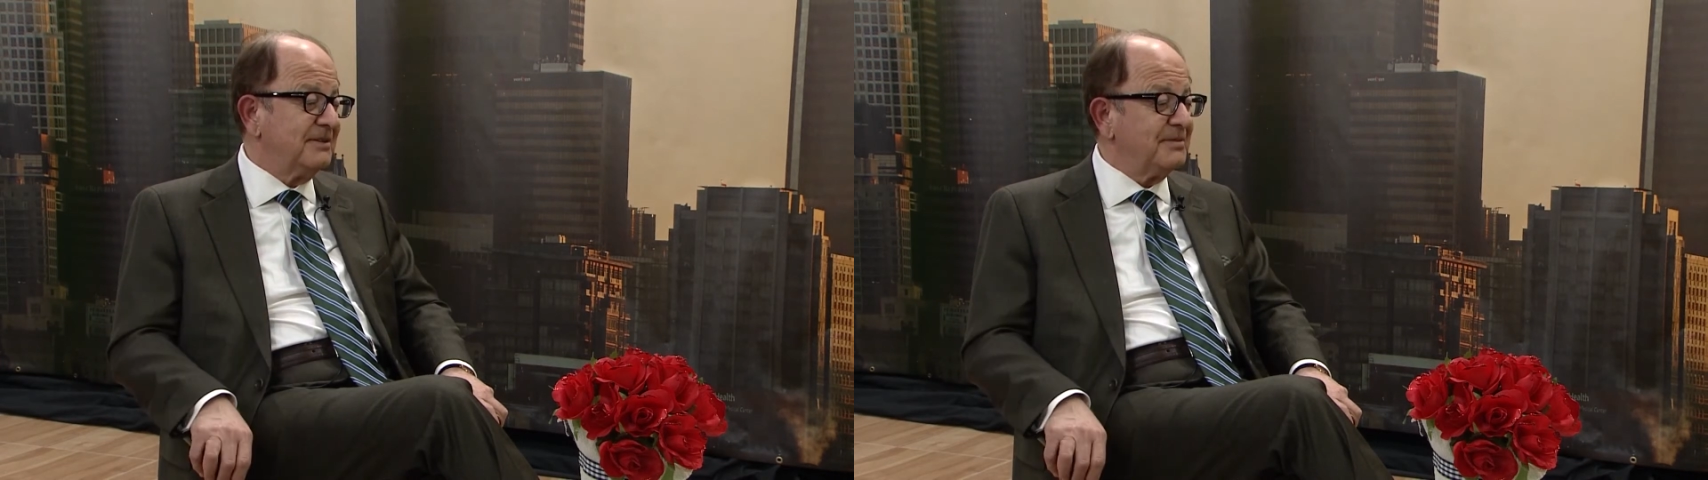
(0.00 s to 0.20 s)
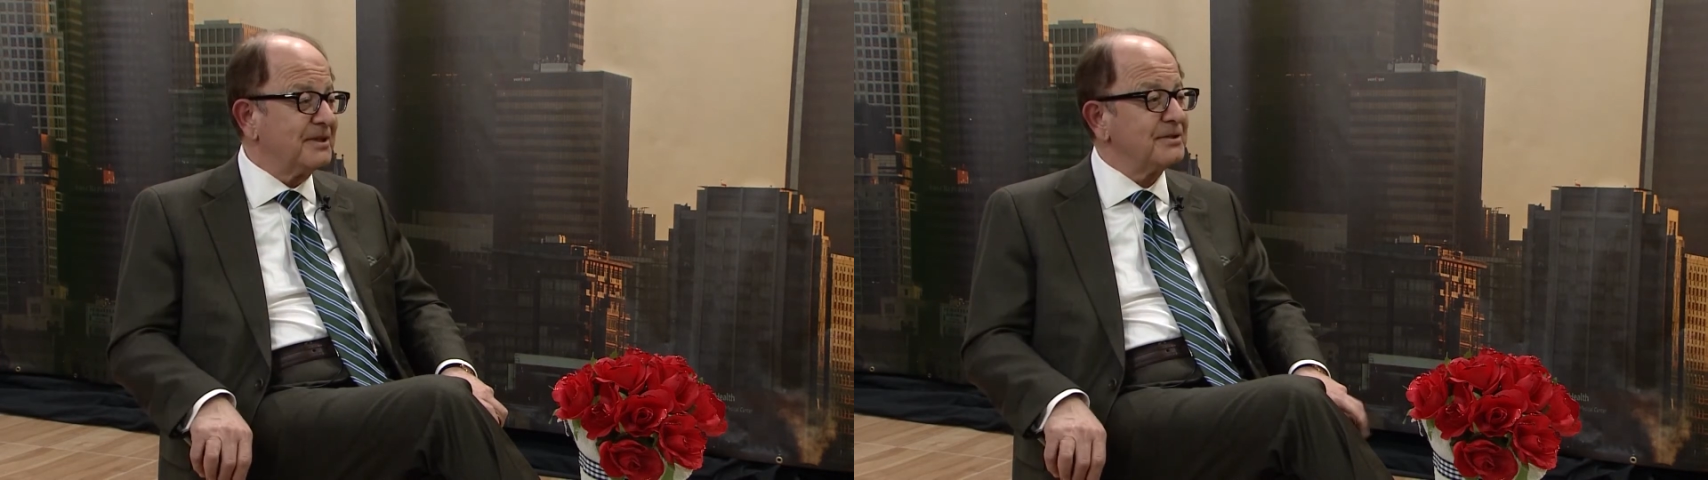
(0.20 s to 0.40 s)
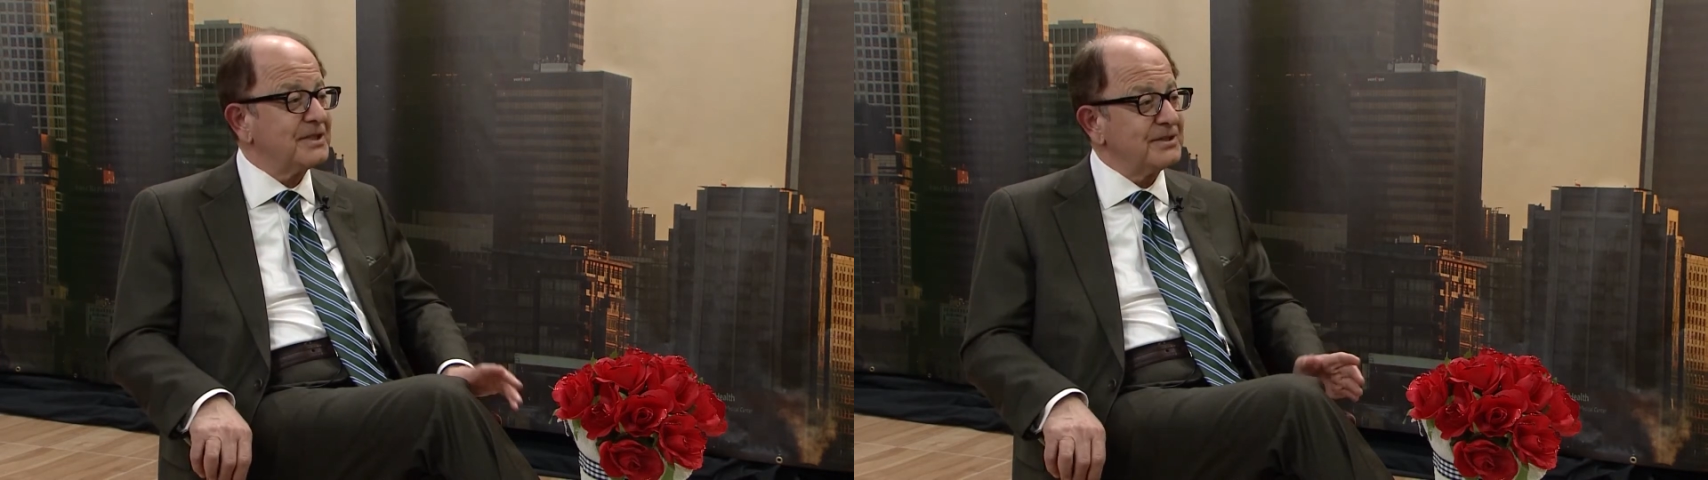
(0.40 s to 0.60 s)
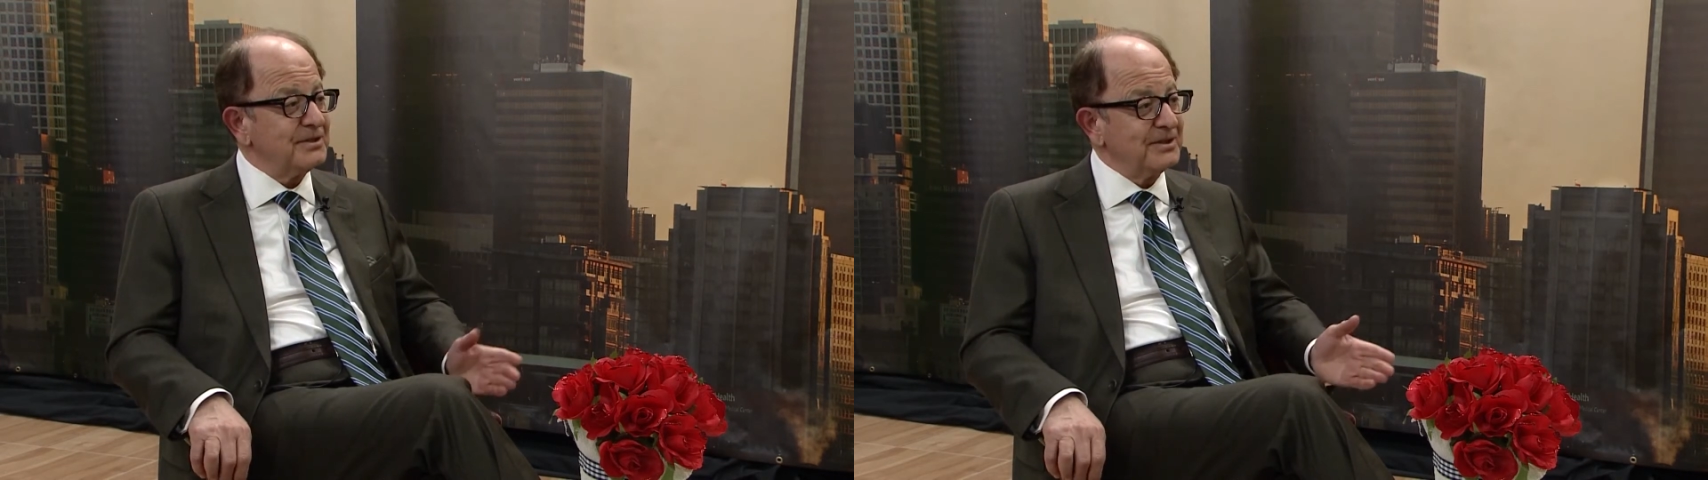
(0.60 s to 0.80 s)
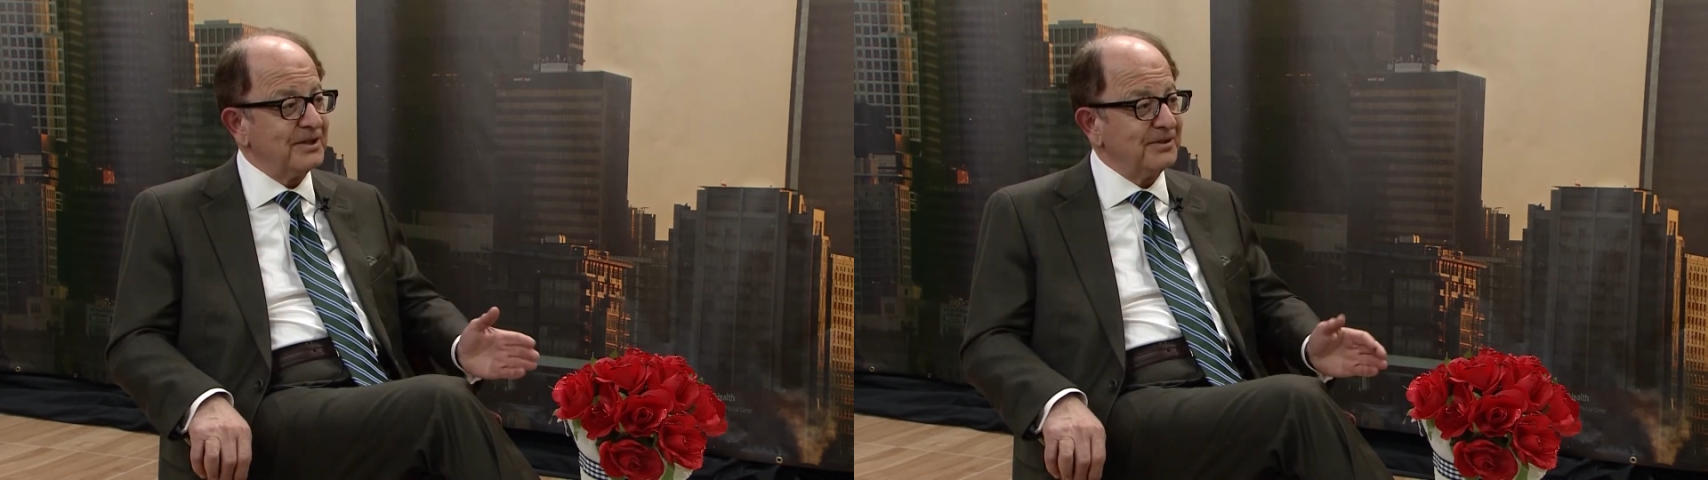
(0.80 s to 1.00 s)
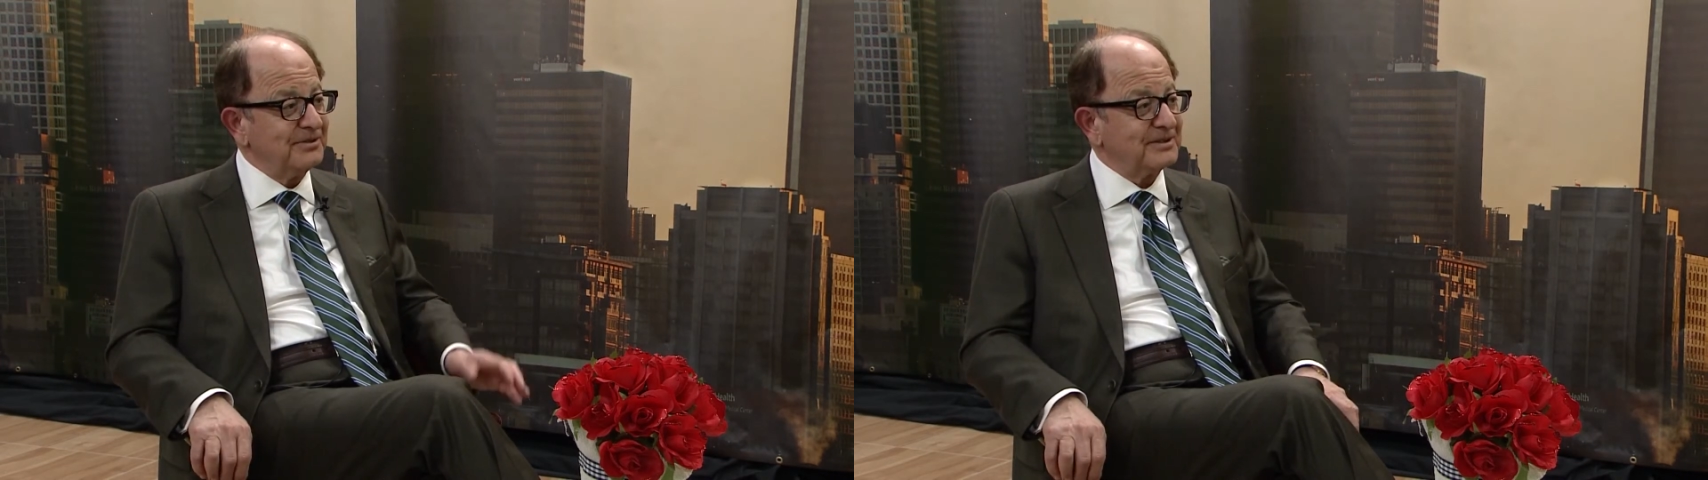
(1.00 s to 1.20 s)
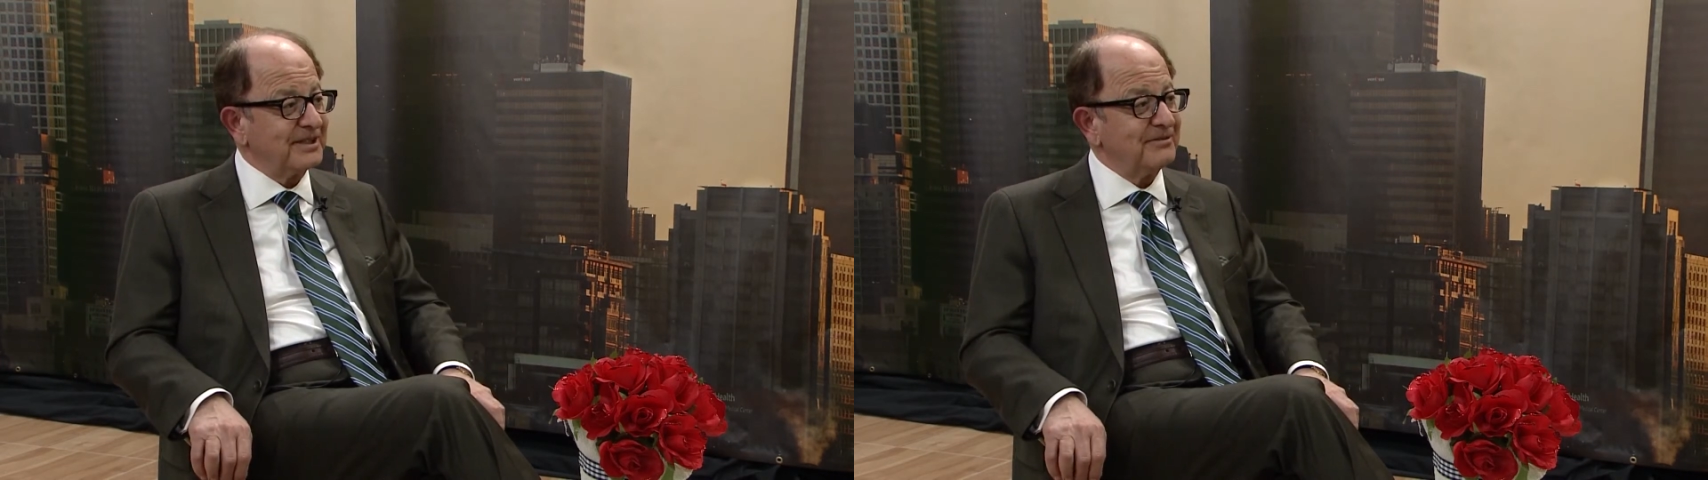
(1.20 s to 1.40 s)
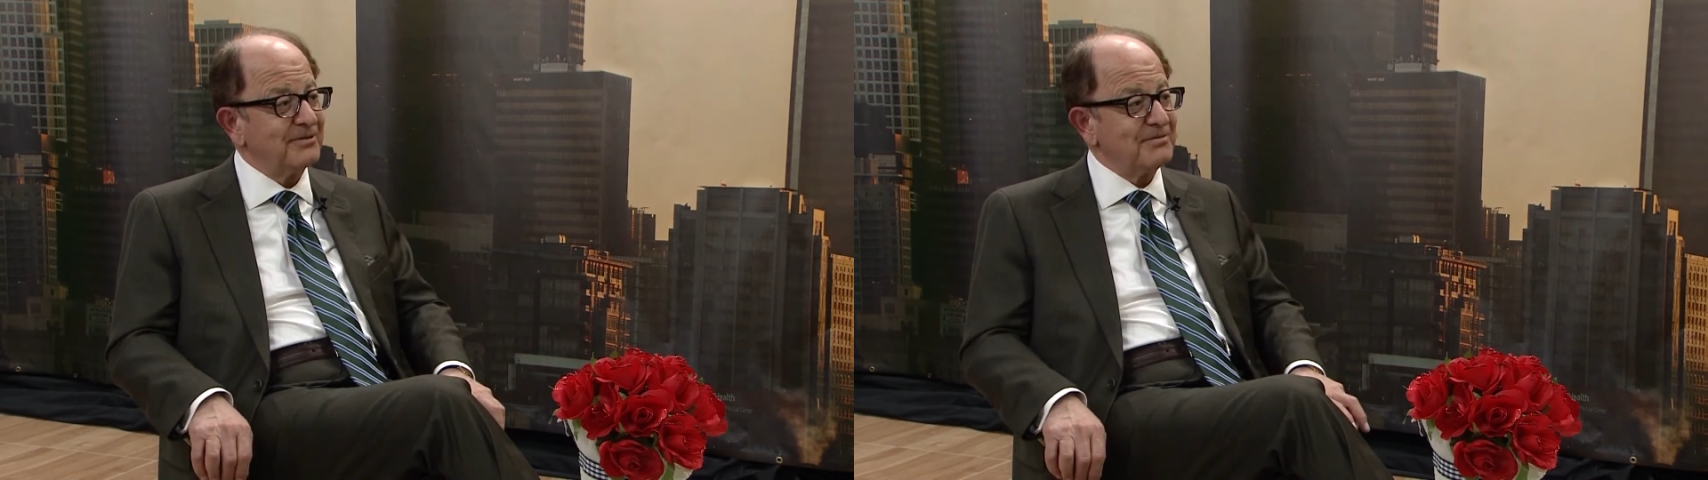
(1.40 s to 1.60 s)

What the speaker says: Because as you know, Trevor,